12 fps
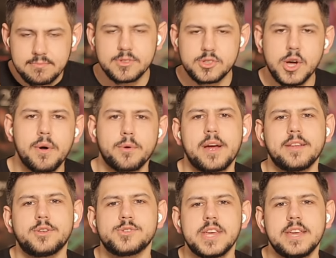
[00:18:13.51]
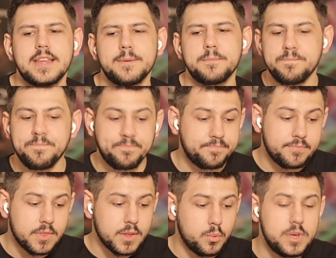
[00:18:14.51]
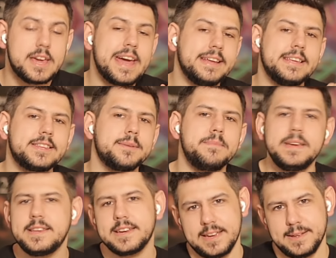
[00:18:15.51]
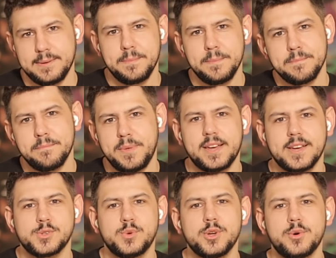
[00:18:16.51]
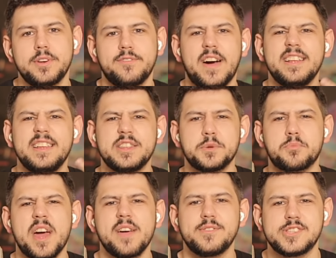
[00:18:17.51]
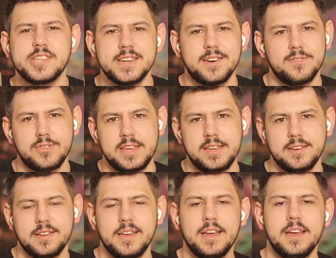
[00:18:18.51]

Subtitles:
towing, right? They're saying that we can't let the media in because we don't want to violate the privacy of the